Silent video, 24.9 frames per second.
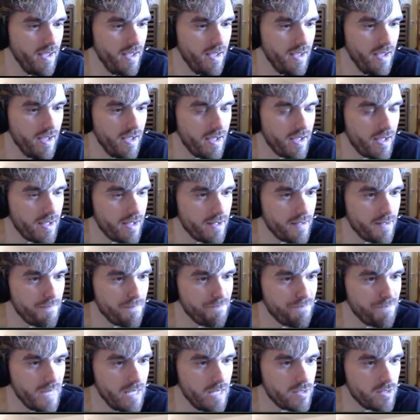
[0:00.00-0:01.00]

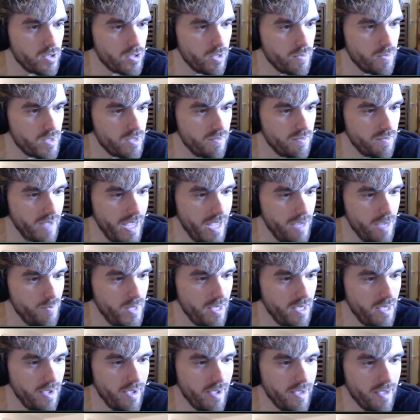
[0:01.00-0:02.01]
In terms of
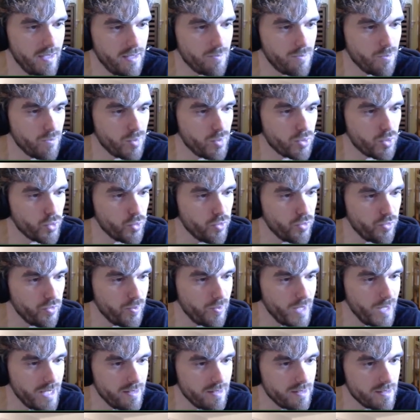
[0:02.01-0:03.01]
API
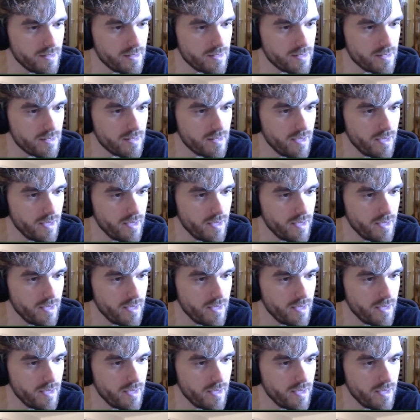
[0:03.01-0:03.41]
improvements,